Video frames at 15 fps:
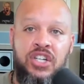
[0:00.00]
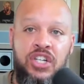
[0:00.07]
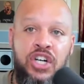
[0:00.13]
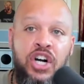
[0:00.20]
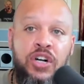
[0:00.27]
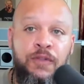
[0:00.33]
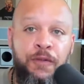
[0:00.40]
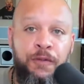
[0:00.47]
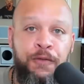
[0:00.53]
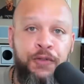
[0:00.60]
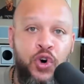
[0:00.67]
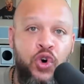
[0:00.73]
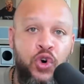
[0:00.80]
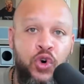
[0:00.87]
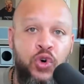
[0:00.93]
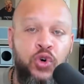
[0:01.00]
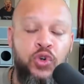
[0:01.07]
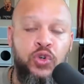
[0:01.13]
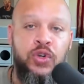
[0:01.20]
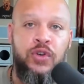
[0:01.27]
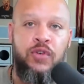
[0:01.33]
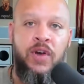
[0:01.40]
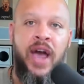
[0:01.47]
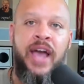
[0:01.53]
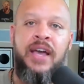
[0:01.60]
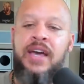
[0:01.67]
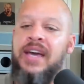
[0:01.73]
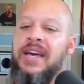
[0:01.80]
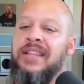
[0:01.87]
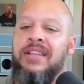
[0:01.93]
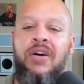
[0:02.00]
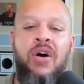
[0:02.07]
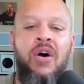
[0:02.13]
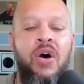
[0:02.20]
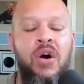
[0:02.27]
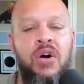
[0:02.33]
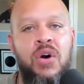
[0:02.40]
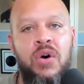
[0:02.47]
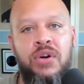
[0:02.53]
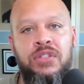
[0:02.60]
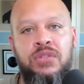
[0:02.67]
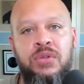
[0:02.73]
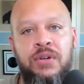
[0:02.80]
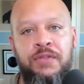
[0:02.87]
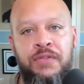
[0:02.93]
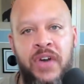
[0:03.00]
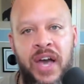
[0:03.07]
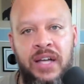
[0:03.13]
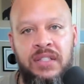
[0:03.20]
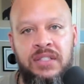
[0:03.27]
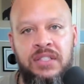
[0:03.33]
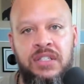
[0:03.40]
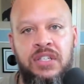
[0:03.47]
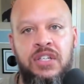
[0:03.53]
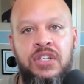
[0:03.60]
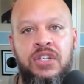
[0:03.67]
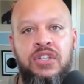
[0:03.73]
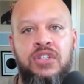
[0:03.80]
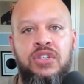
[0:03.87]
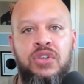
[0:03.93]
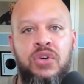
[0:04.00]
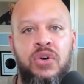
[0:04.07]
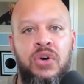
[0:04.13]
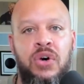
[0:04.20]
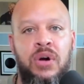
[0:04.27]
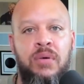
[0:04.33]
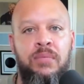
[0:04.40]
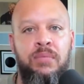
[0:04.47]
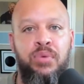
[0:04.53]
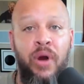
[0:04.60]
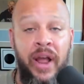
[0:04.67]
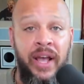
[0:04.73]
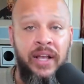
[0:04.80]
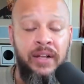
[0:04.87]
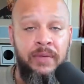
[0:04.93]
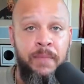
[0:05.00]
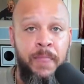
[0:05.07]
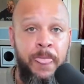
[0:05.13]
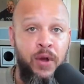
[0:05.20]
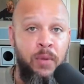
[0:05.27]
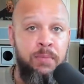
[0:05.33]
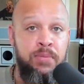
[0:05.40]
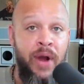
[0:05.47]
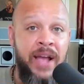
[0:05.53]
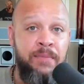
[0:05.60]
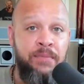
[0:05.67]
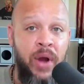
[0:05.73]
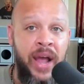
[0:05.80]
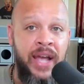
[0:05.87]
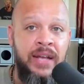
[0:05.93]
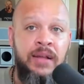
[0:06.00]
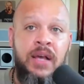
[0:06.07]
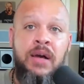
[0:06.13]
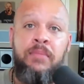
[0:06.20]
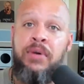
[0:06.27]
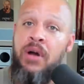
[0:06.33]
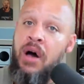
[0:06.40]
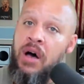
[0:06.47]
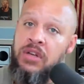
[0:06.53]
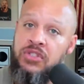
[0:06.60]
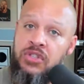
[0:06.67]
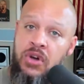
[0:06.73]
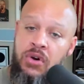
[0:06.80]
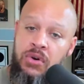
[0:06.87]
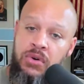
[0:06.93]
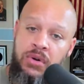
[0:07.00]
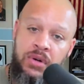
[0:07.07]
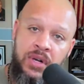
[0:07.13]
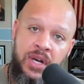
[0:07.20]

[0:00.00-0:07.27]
good food, right? They're all going to affect your brain, your brain brain, but also